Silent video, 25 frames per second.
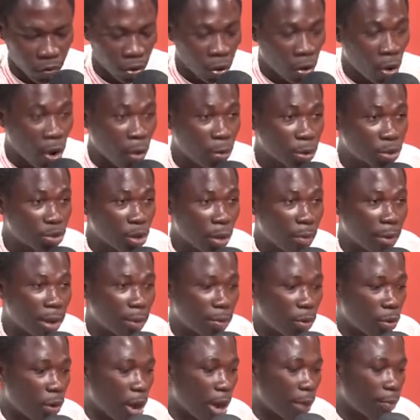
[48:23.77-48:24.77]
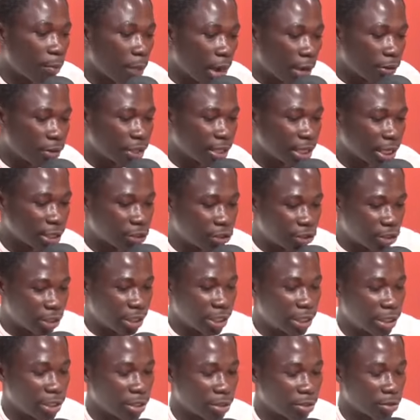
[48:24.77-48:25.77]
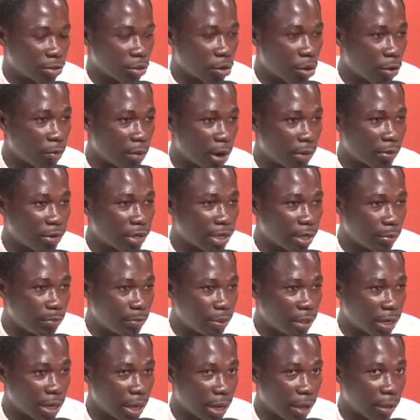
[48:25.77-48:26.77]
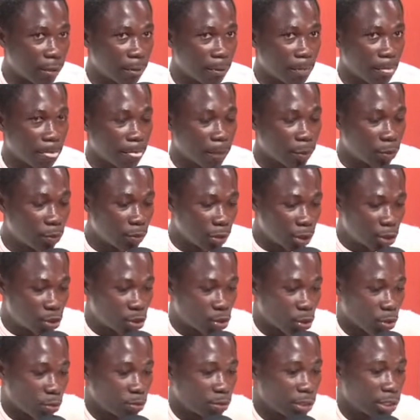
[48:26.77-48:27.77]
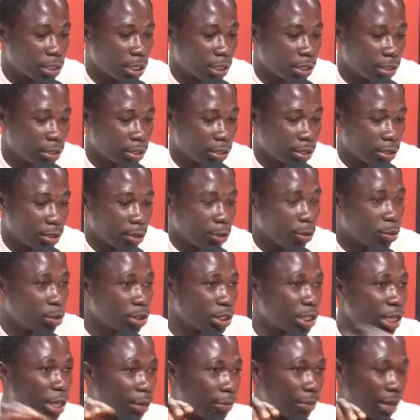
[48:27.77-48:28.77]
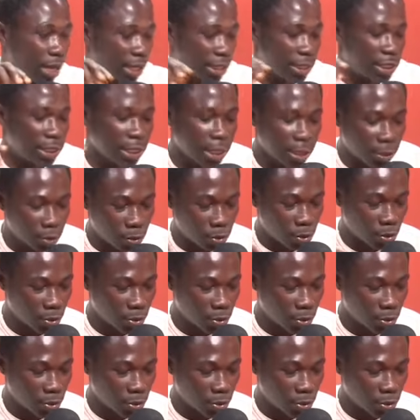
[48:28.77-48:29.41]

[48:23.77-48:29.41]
Omo zo me boa marry the tree or marry the pillar. We be so me saying. We je ma shegu.